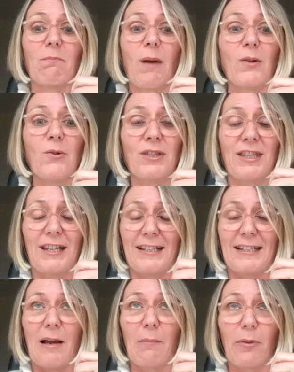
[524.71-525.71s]
Most
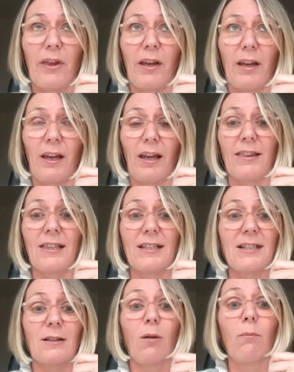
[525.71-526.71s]
things I'm thinking,
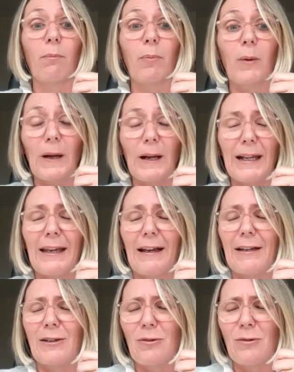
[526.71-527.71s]
this is a complete
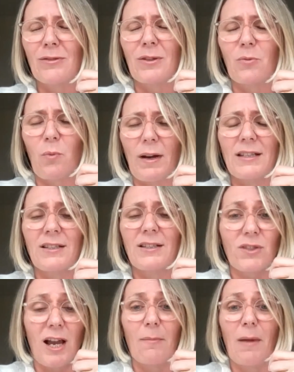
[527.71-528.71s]
and utter waste
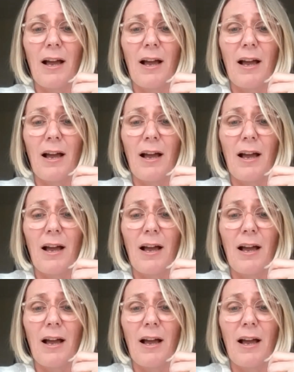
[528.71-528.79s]
of time.